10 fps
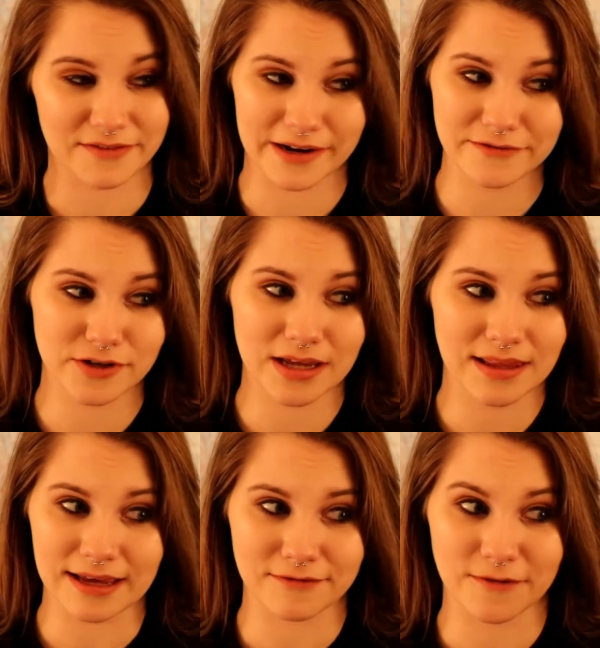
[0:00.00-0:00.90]
And I've tried
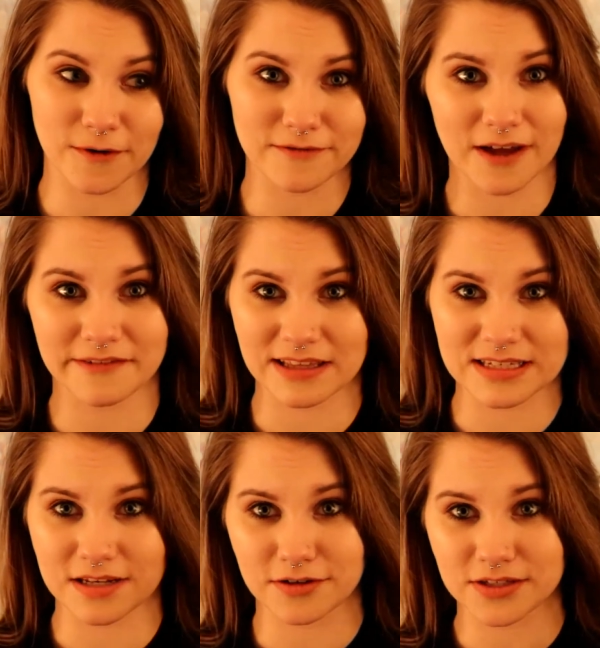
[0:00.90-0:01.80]
like 4 or 5
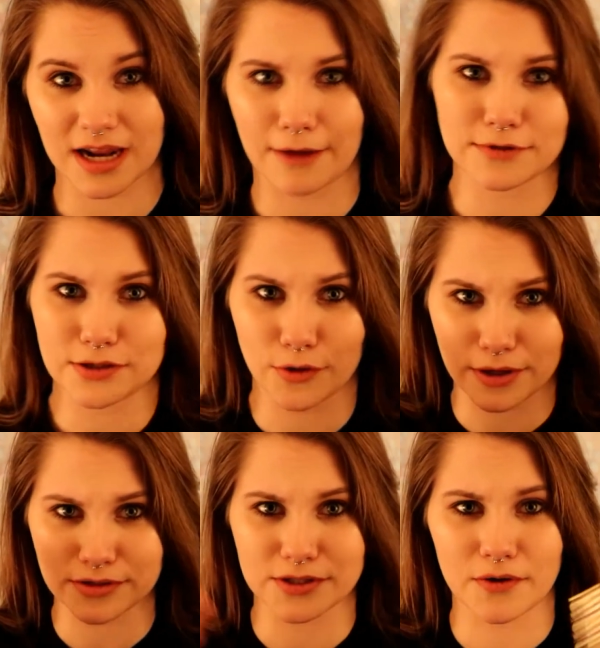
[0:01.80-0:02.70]
concealers that I was
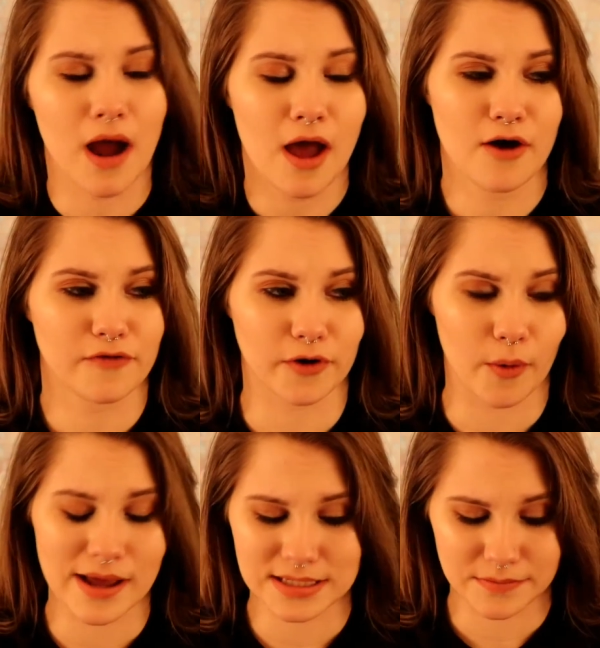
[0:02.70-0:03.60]
loyal to for
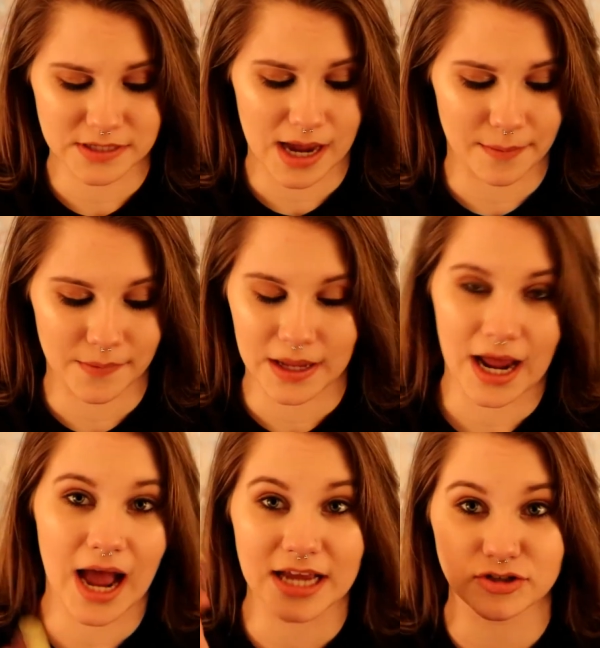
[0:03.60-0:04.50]
quite some time. And
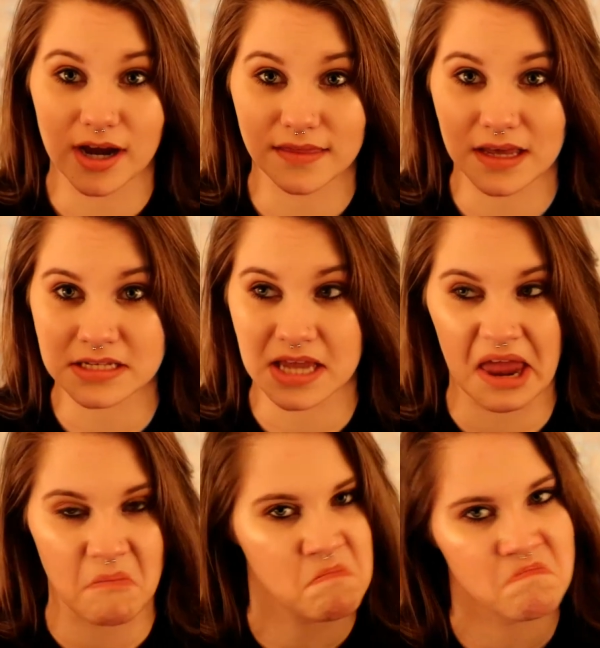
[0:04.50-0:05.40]
I tried this
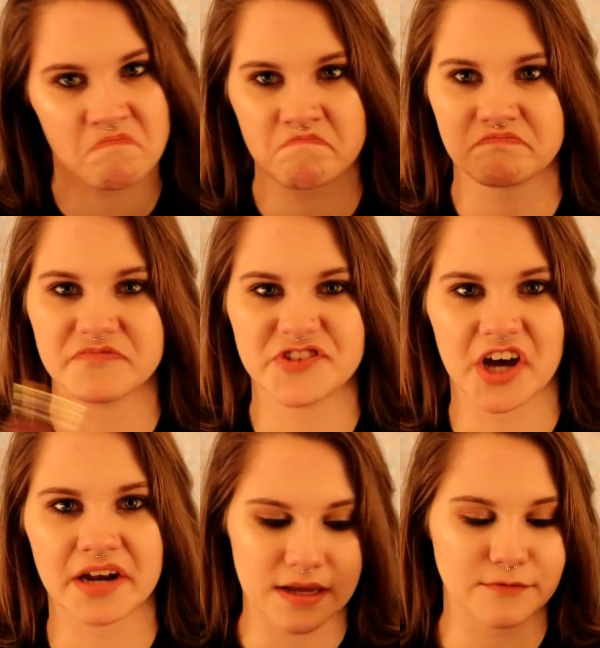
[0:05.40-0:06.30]
and
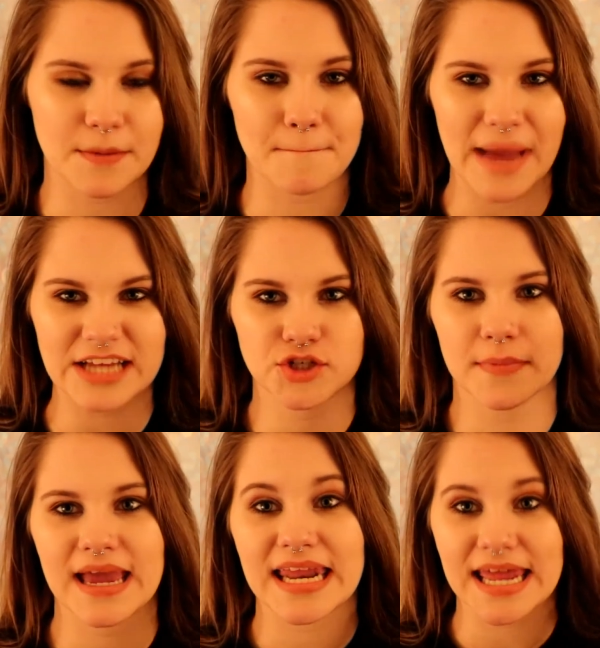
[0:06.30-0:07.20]
done. It was a match
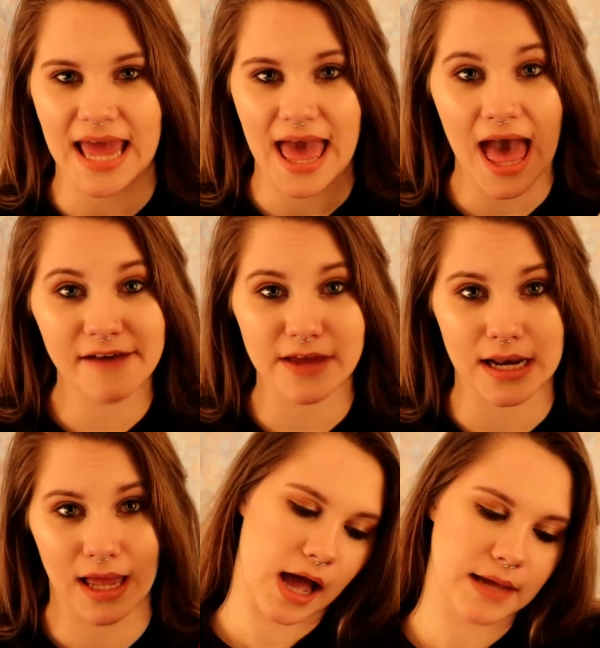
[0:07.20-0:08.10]
made in
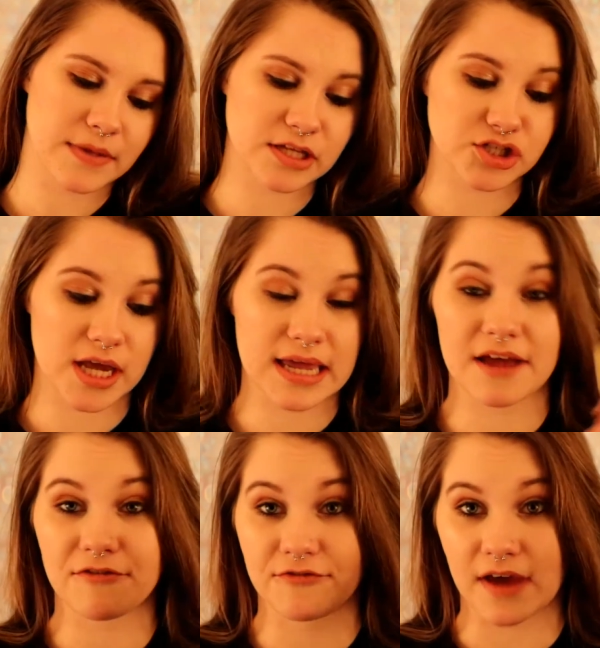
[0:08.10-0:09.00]
heaven. I am in the
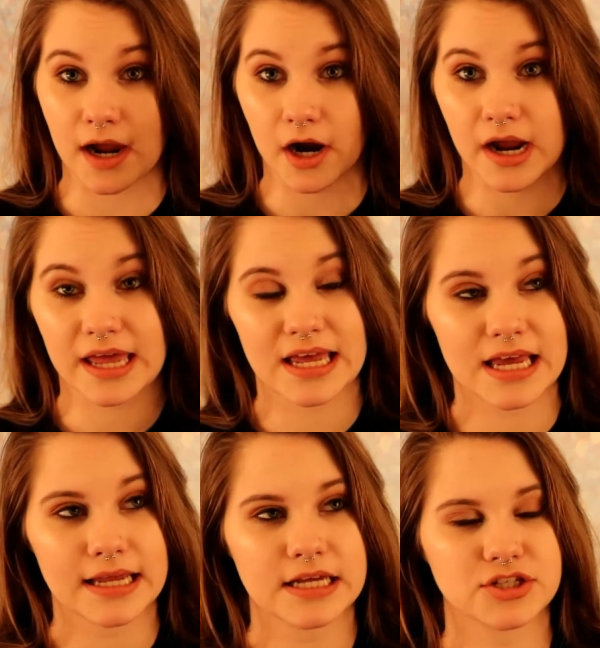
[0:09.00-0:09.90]
shade Fair, and
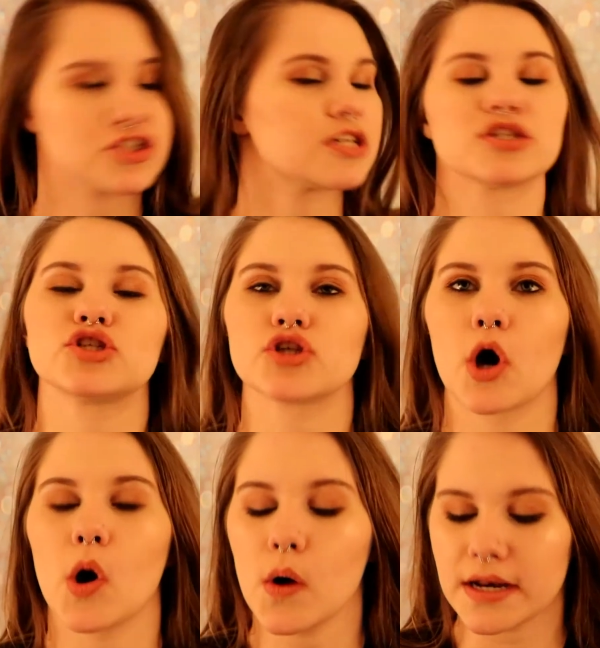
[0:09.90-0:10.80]
it is just
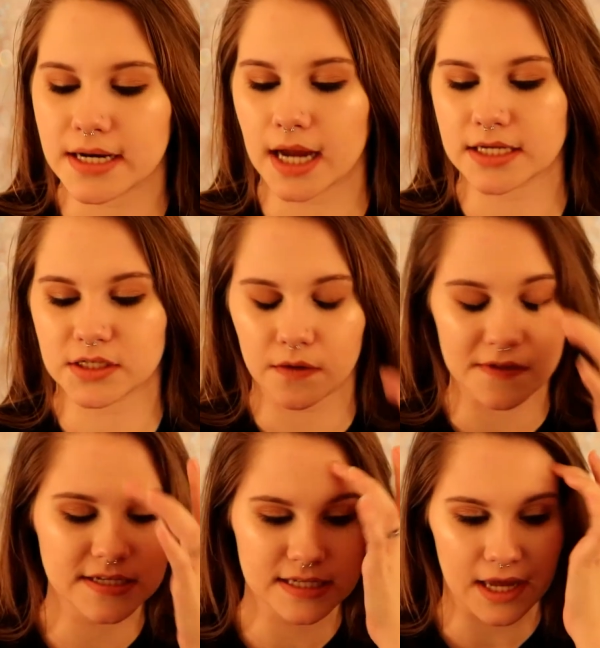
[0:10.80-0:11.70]
so nice on
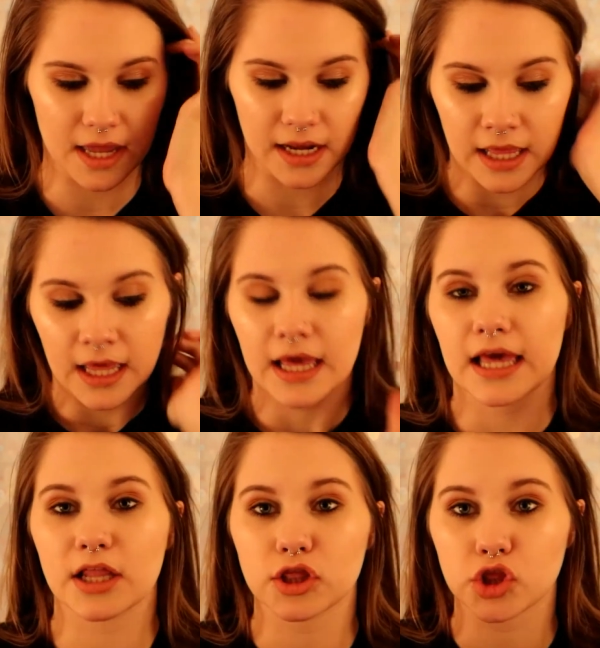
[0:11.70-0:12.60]
the skin.
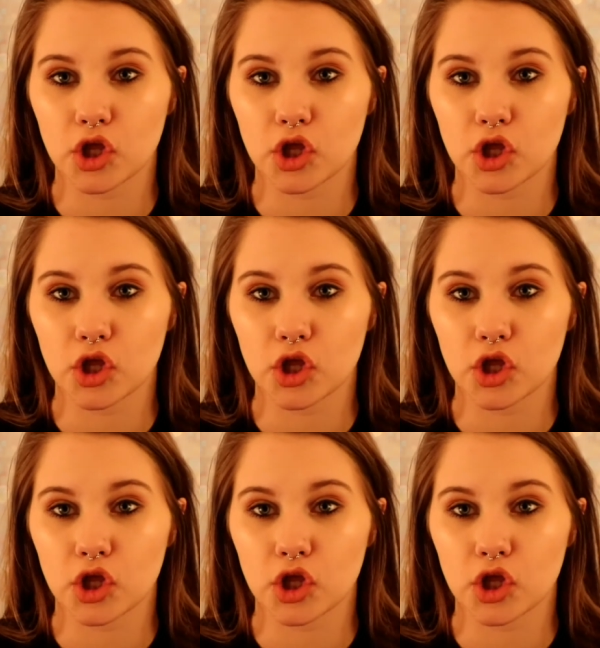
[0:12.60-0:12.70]
It